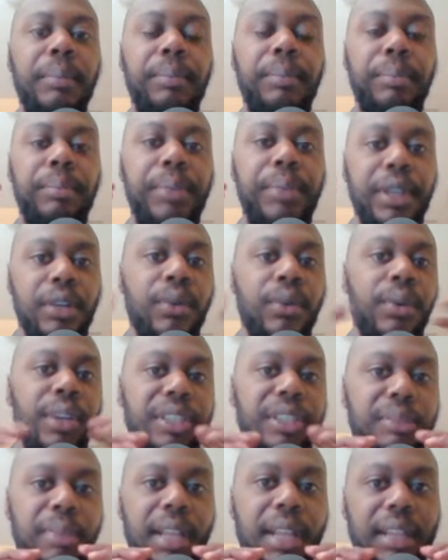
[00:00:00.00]

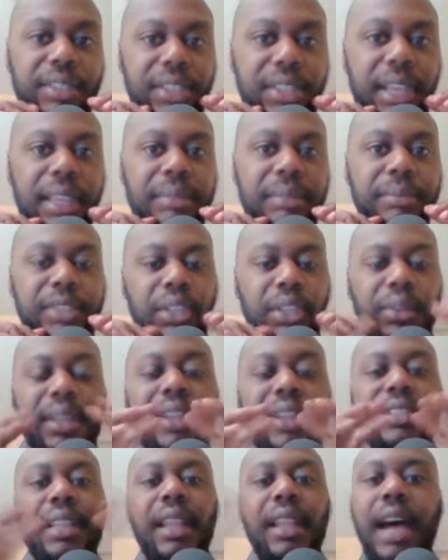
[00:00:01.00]
Bitcoin's blockchain. So
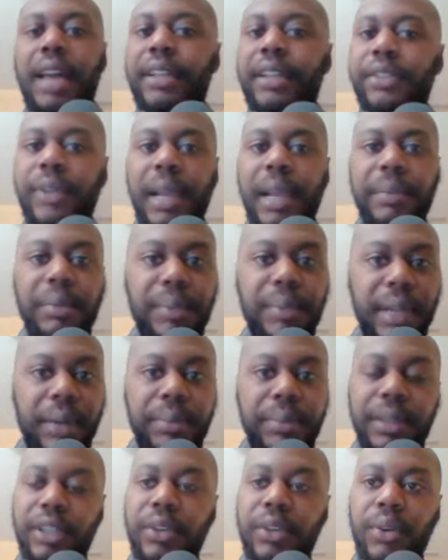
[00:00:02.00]
there's a lot of gripe about
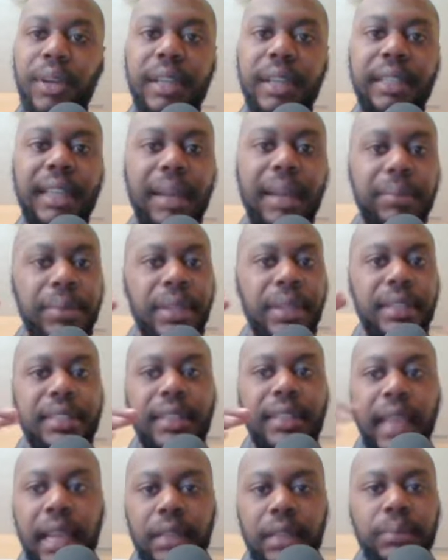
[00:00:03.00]
Bitcoin not being
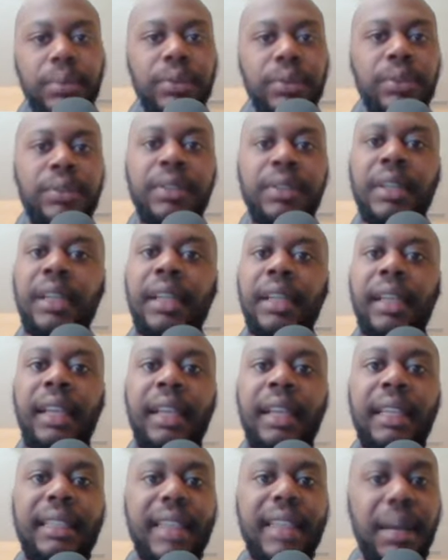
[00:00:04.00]
scalable,
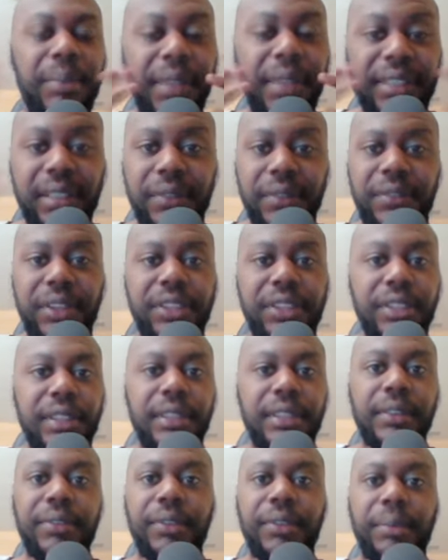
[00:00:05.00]
not being
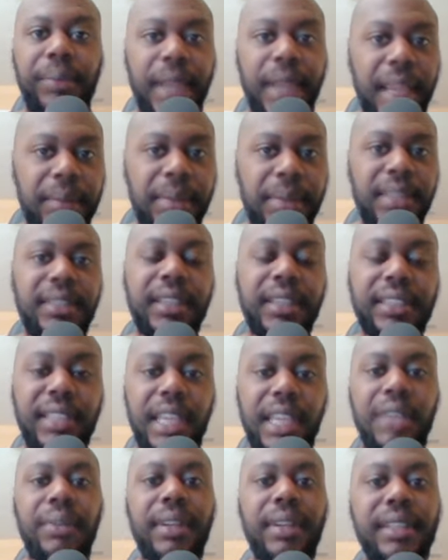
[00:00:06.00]
sufficient for payments, et
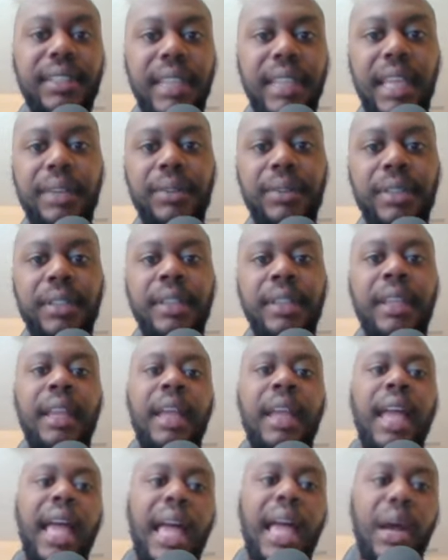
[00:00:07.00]
cetera, et cetera.
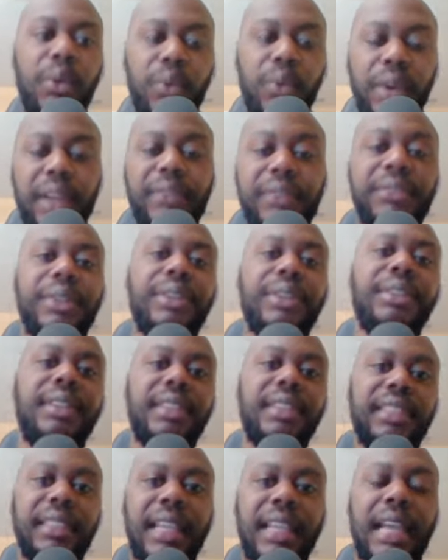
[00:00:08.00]
However,
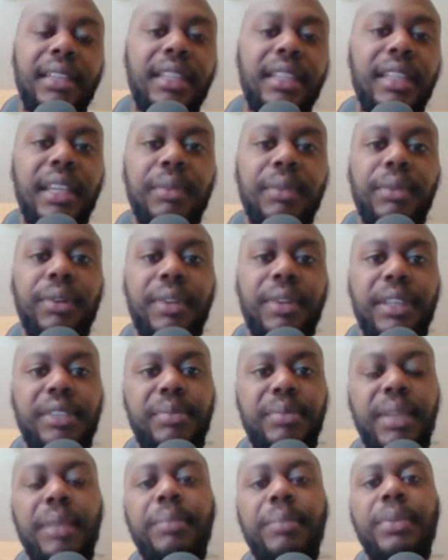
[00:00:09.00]
this Lightning Network is
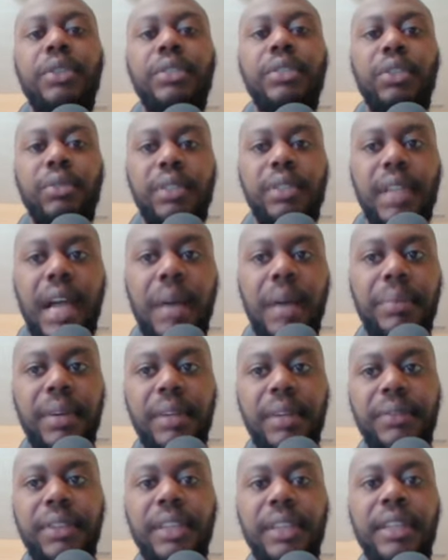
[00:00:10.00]
being built on top
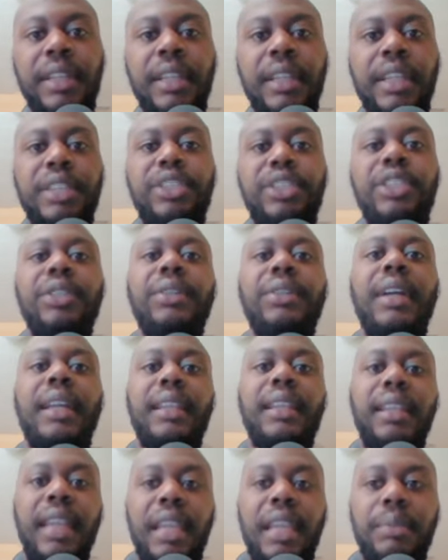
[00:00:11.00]
of it to
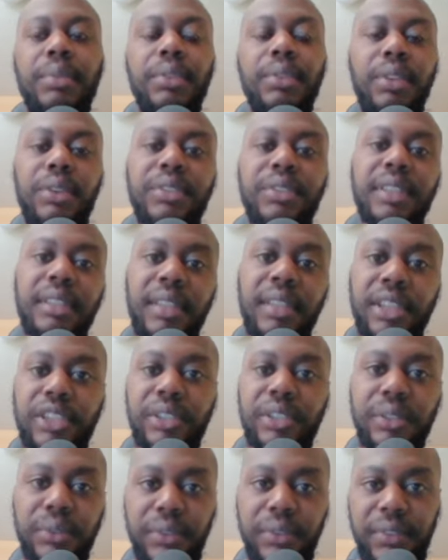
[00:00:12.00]
enable those
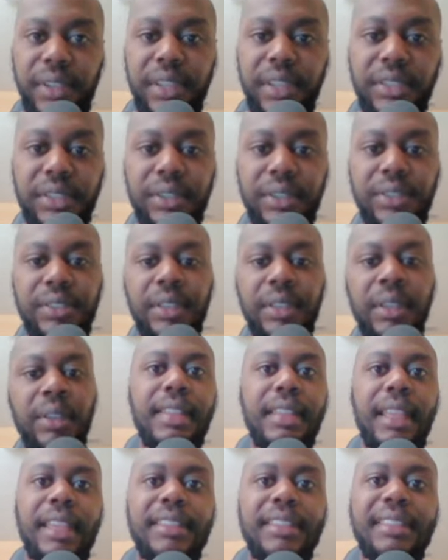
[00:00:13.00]
additional features,
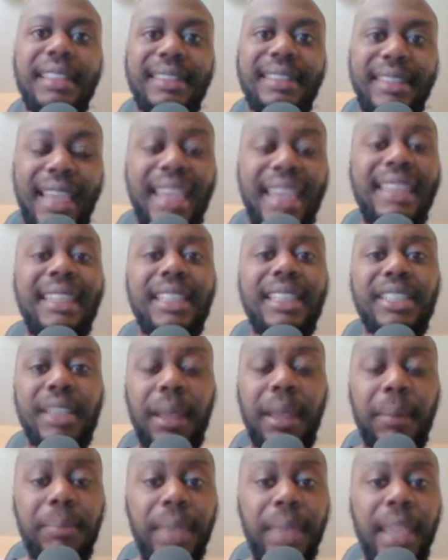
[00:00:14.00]
instantaneous
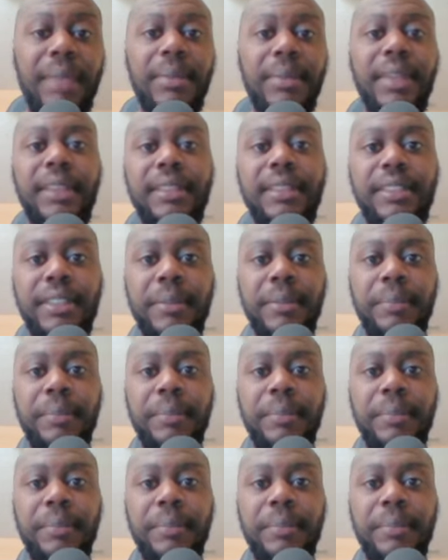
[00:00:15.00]
payments,